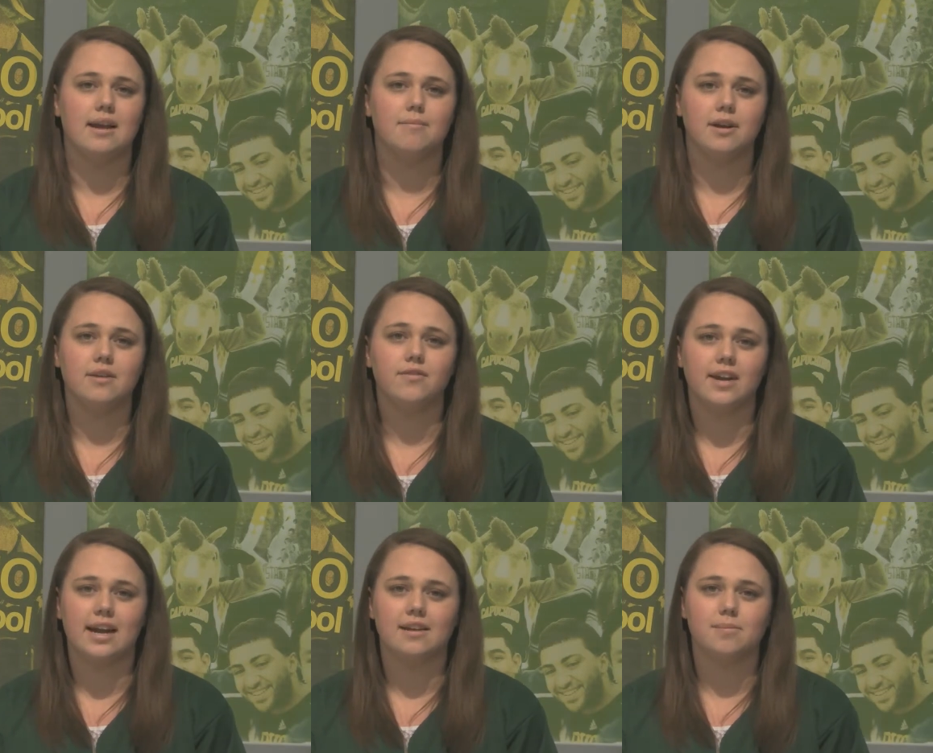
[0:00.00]
Speaker 1: and I'm running
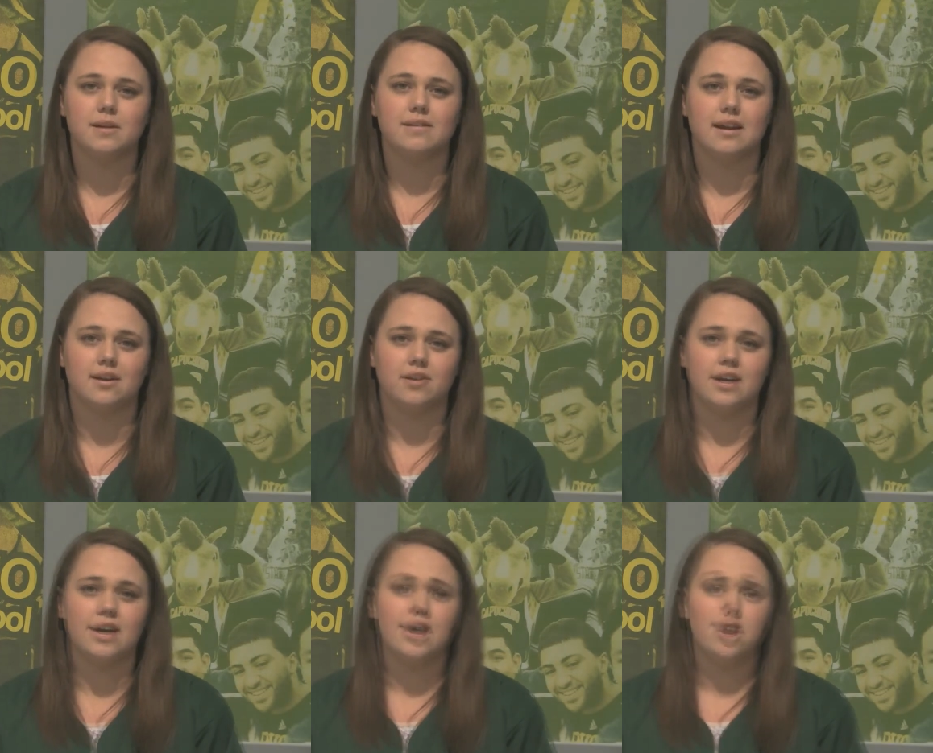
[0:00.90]
for ASB
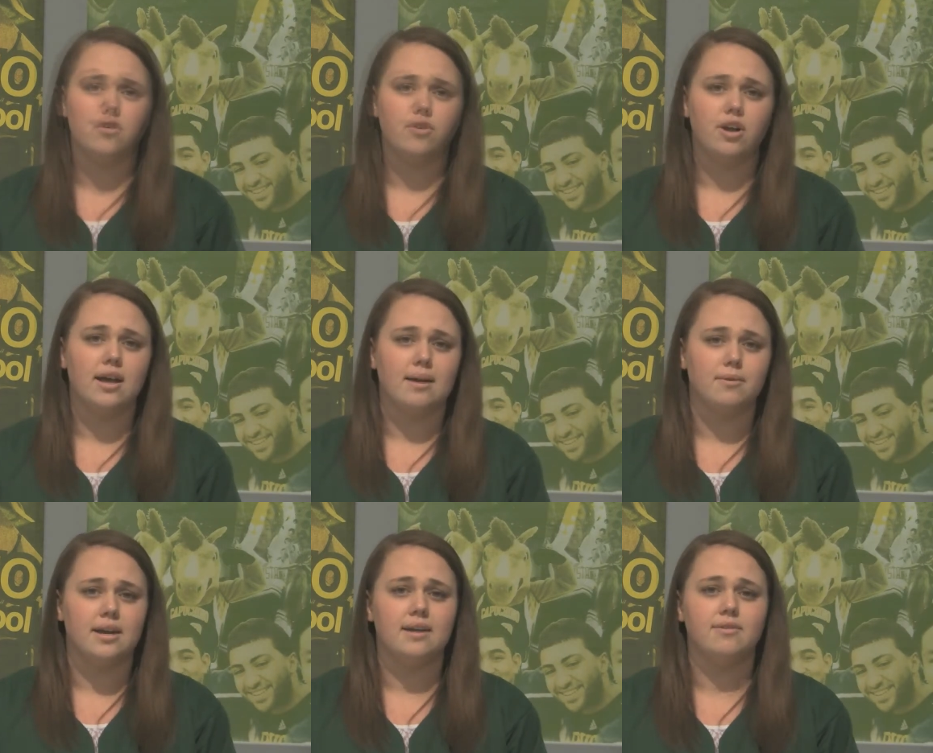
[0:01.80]
Secretary. Overall,
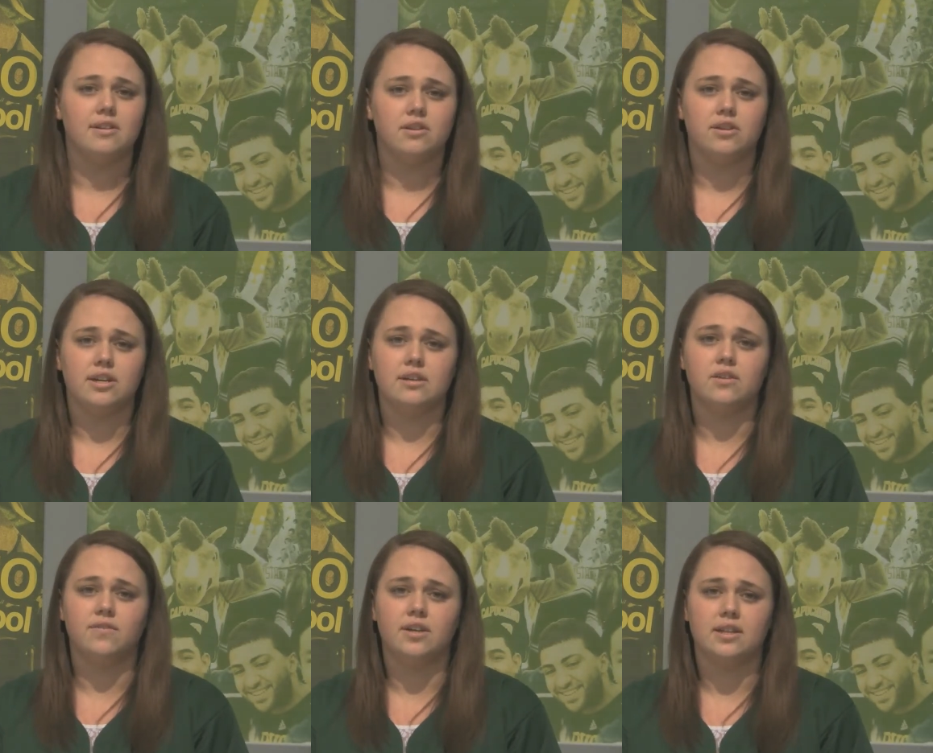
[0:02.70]
I want every
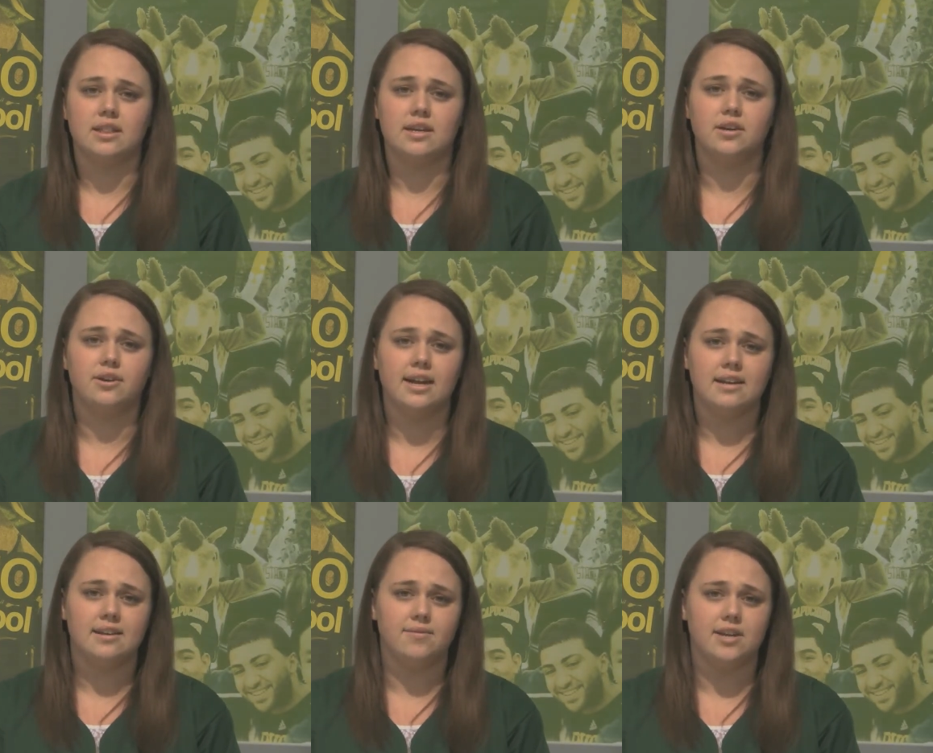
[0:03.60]
student to feel that their
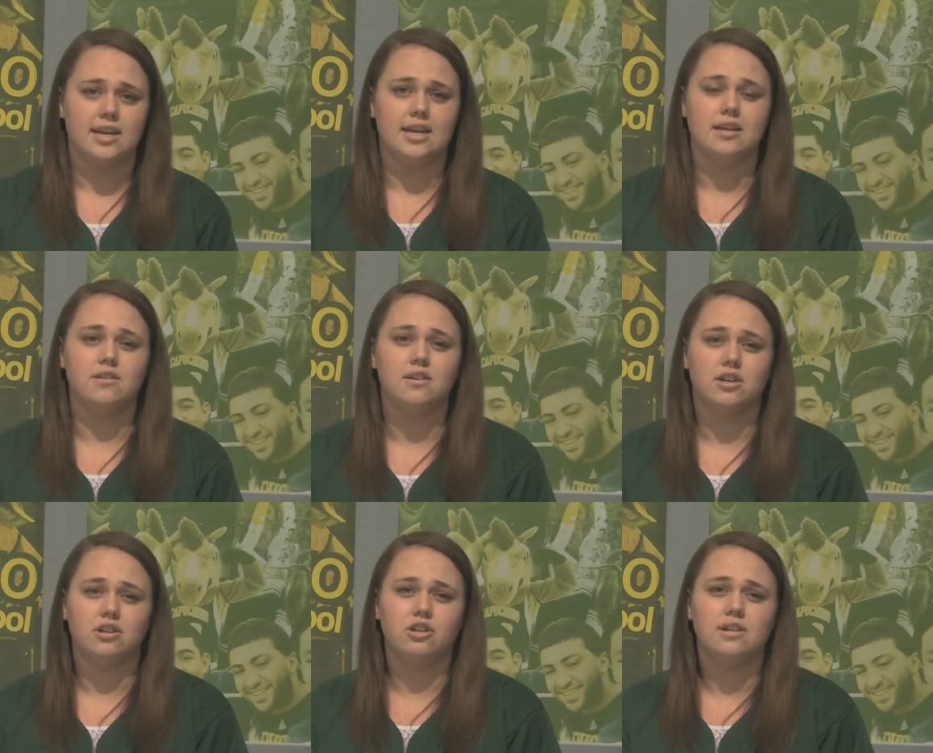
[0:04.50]
creativity and
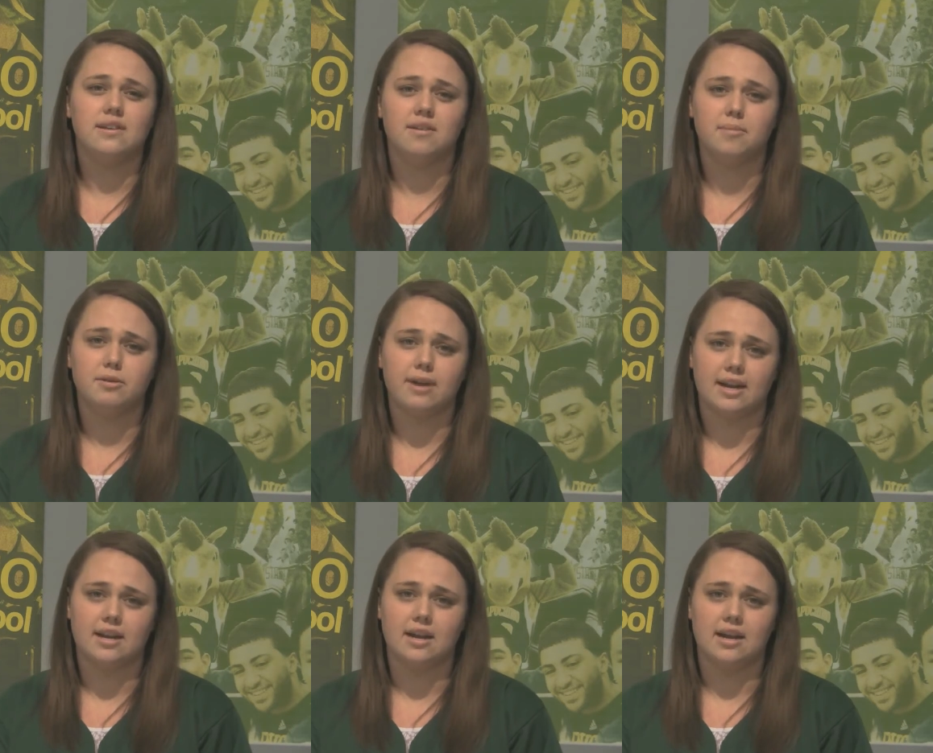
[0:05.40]
suggestions have been
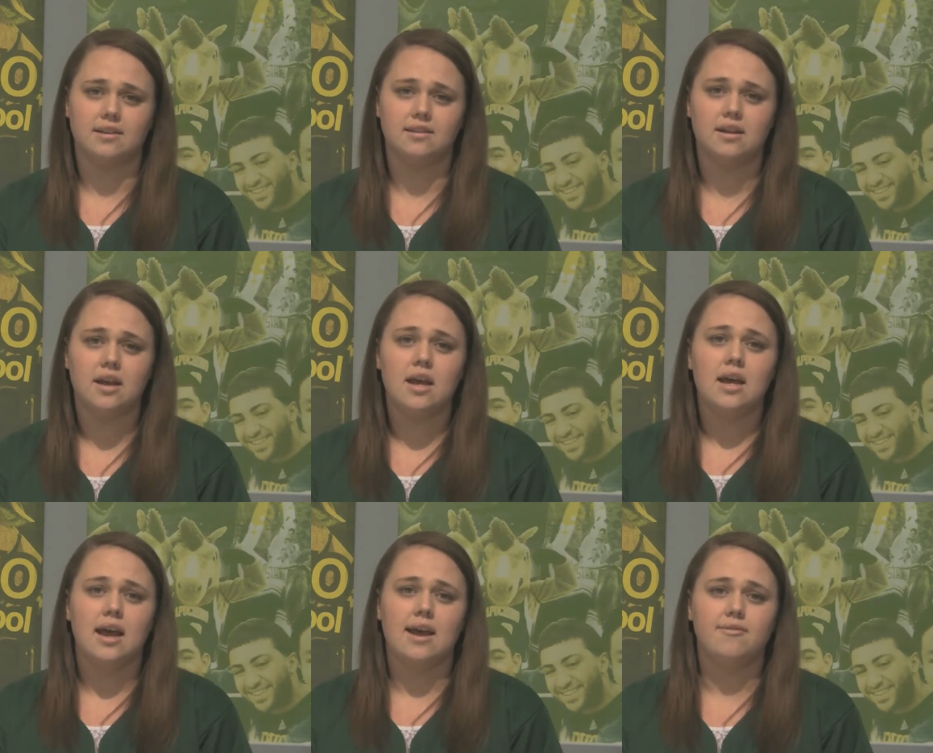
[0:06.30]
recognized.
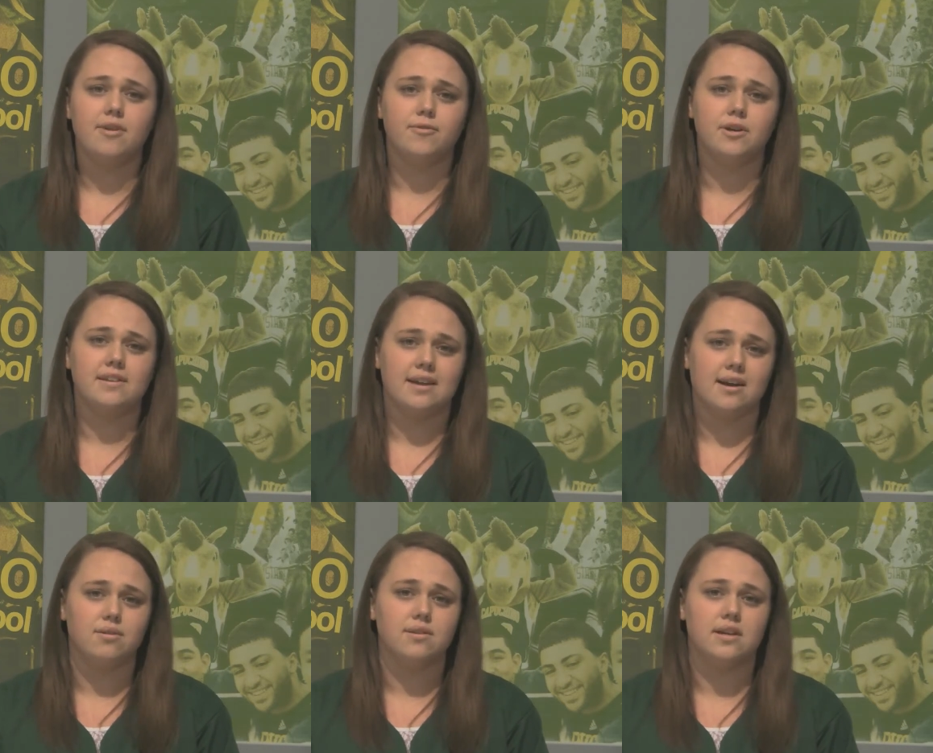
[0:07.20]
Every voice
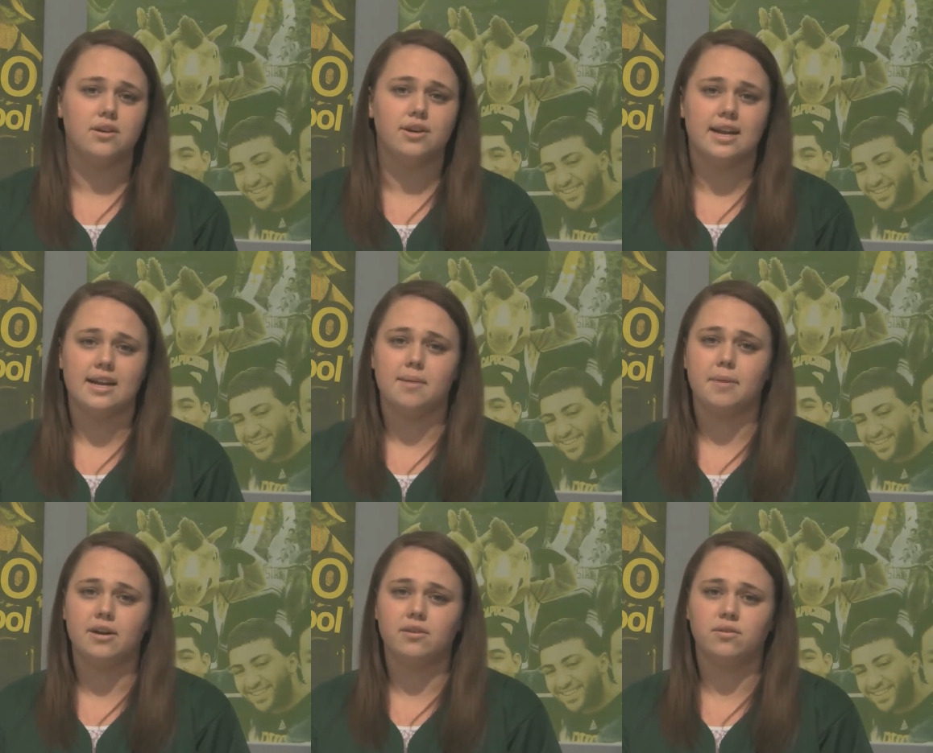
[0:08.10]
counts in creating
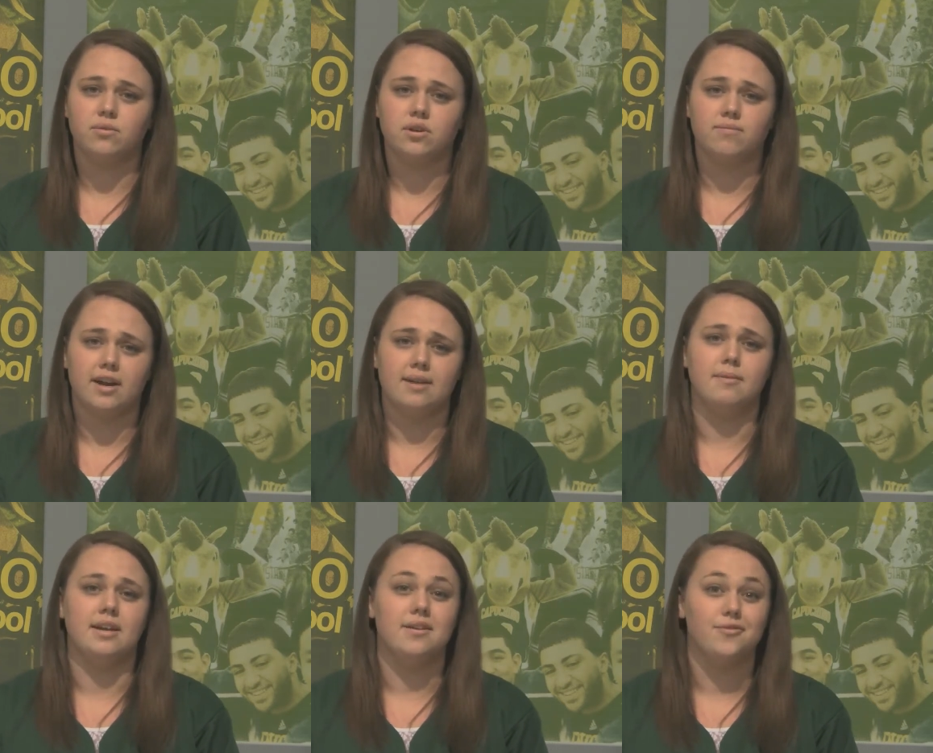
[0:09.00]
a better school
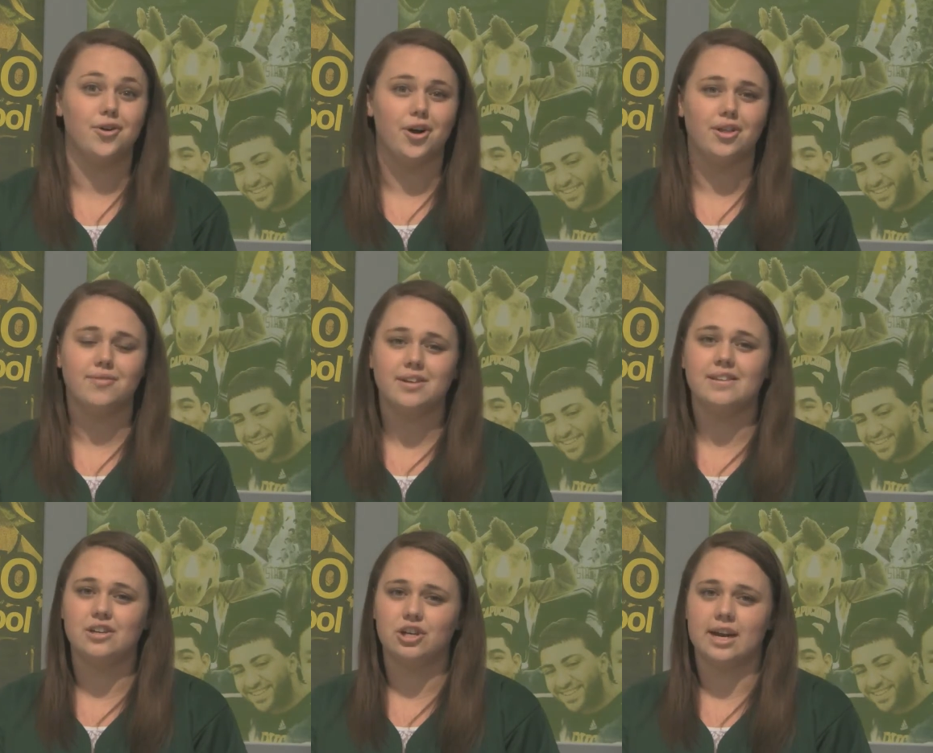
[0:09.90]
environment for all of
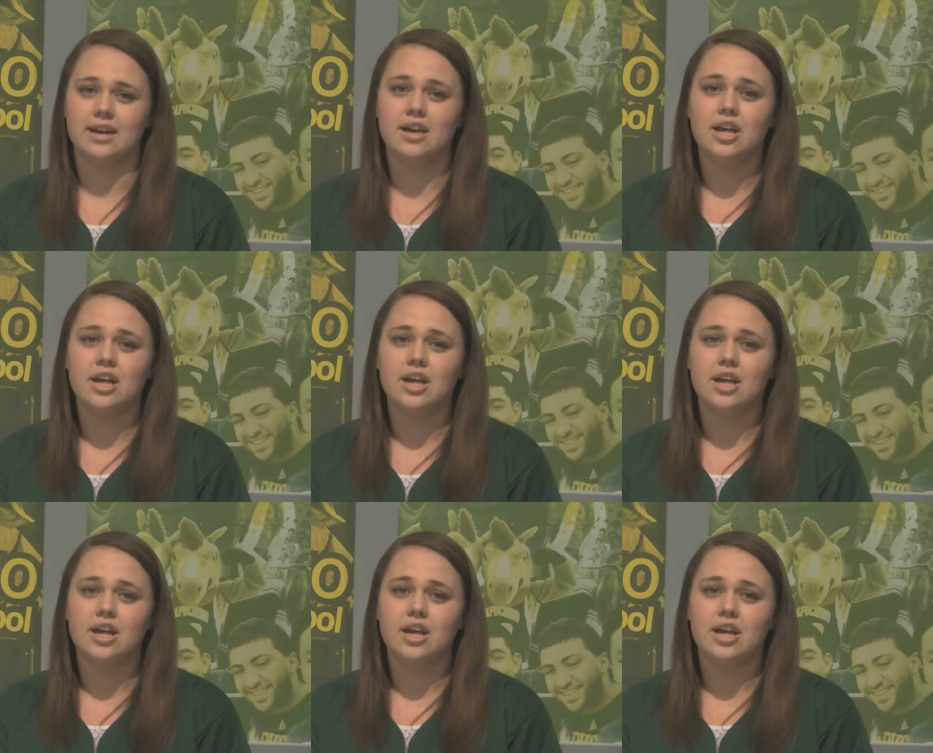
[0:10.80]
us to share.